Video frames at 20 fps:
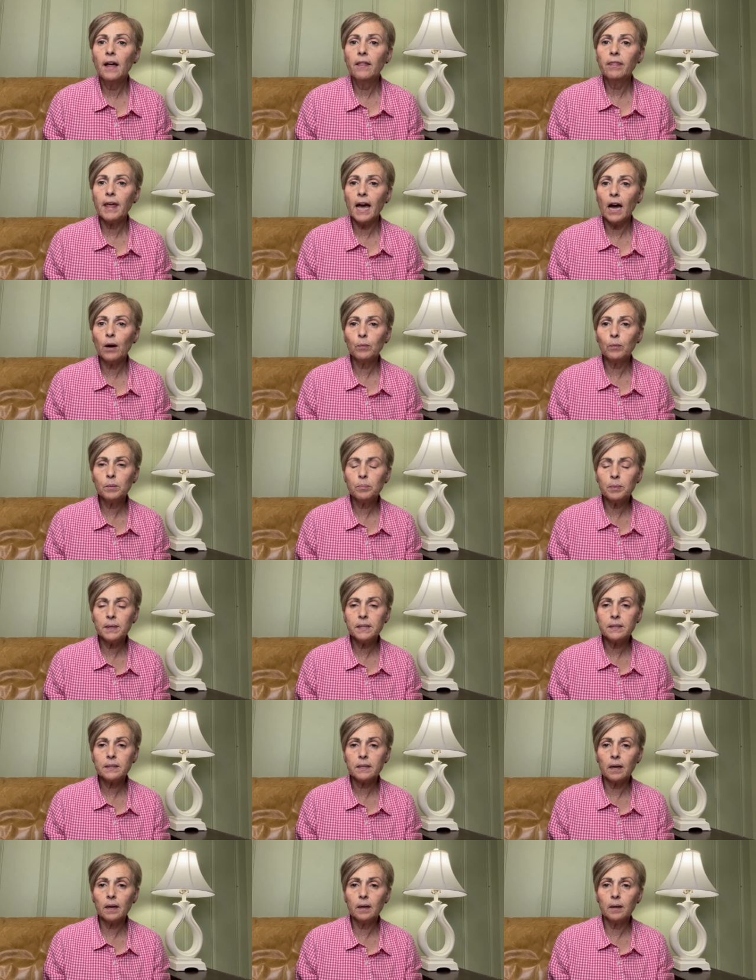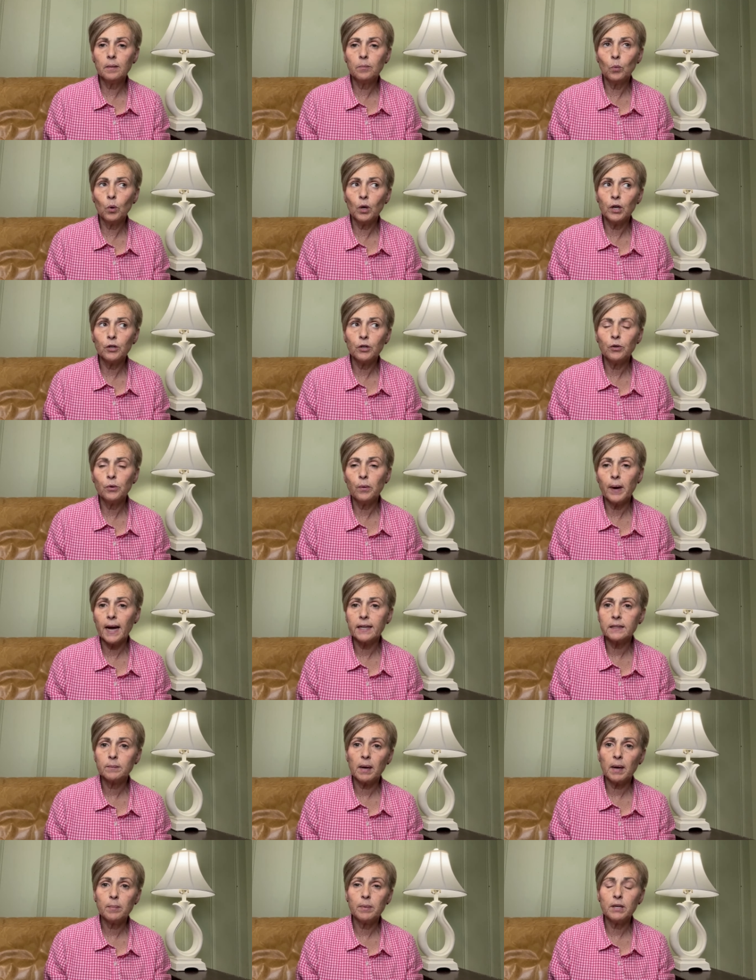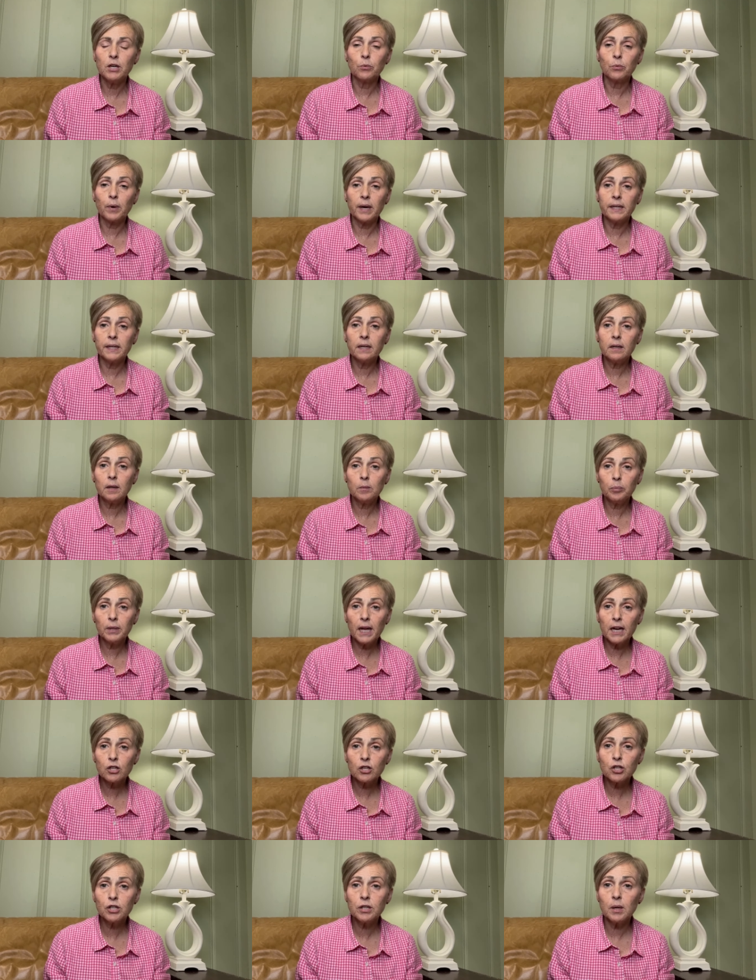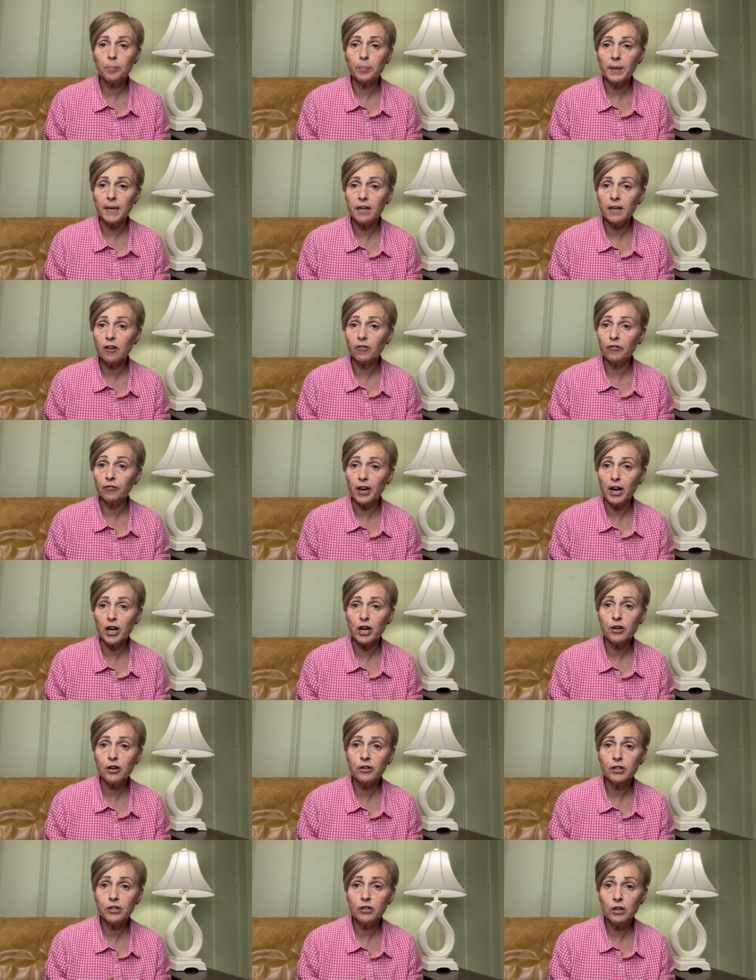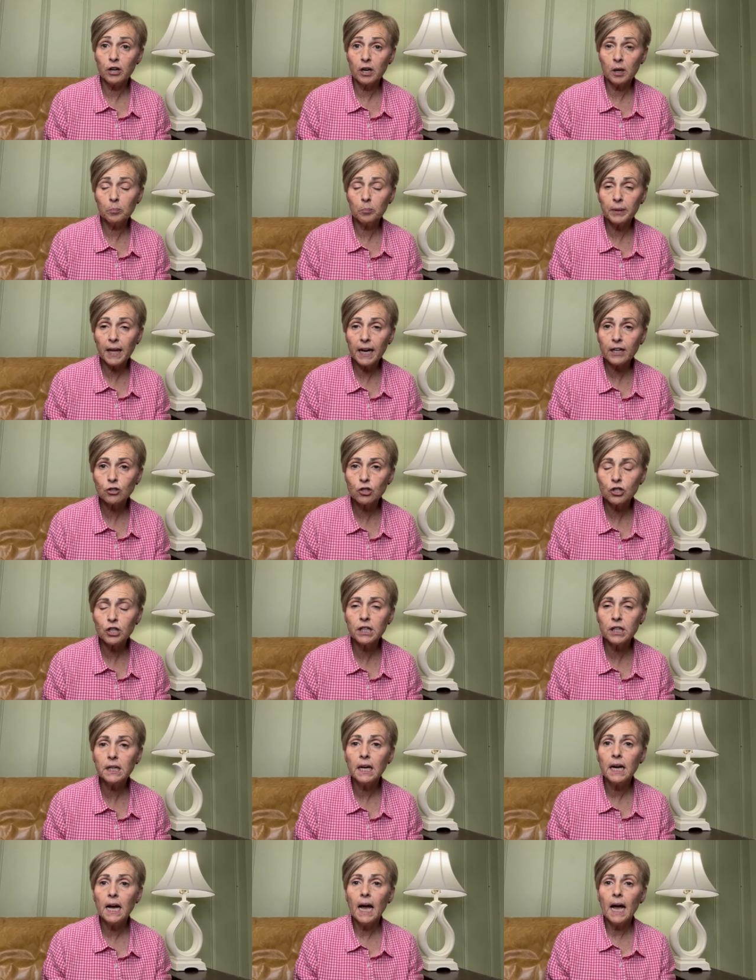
That would be someone who has maybe a ruddy complexion, a pink, a fair complexion,